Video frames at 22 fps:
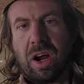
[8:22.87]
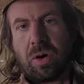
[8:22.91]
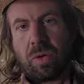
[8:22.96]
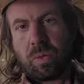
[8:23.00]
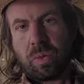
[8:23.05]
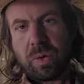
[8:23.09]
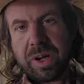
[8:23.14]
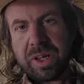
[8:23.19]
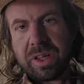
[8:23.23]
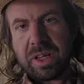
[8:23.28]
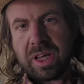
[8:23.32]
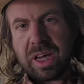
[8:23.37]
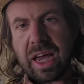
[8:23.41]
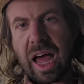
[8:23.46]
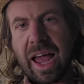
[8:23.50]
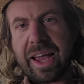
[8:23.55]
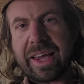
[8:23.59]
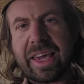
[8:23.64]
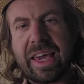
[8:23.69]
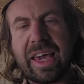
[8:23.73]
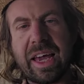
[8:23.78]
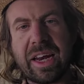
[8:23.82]
really
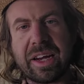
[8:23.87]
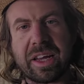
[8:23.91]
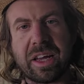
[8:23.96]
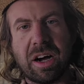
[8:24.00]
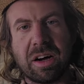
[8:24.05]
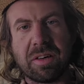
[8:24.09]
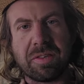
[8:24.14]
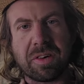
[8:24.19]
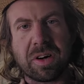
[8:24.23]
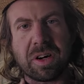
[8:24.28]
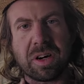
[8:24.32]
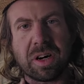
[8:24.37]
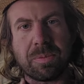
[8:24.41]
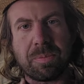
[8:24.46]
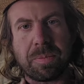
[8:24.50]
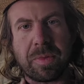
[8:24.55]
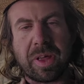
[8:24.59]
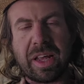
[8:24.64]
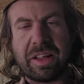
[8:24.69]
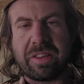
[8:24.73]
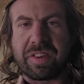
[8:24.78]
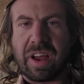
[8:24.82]
I can't cover
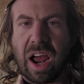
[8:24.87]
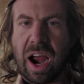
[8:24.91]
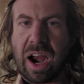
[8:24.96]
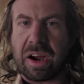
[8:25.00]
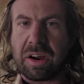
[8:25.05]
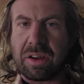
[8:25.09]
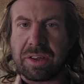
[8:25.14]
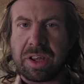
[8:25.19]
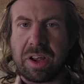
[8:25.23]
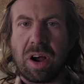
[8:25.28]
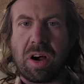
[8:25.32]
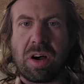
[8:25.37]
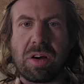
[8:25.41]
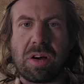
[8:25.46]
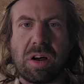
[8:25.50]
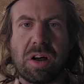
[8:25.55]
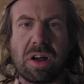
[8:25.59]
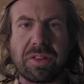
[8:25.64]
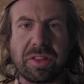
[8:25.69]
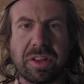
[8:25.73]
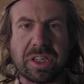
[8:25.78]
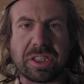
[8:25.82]
entirely all
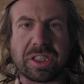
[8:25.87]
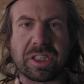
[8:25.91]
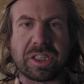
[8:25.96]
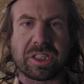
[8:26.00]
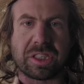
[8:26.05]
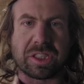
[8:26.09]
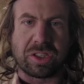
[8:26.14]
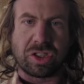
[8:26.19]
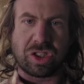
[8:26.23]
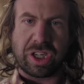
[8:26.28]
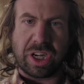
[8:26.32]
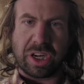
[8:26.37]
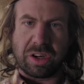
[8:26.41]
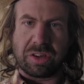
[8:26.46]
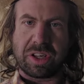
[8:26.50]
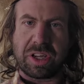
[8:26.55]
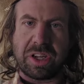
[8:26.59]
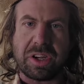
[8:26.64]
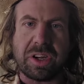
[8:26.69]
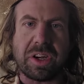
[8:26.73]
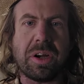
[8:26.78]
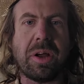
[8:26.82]
on this channel
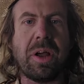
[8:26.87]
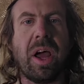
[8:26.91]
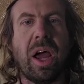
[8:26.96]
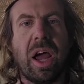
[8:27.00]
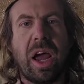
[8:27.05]
here.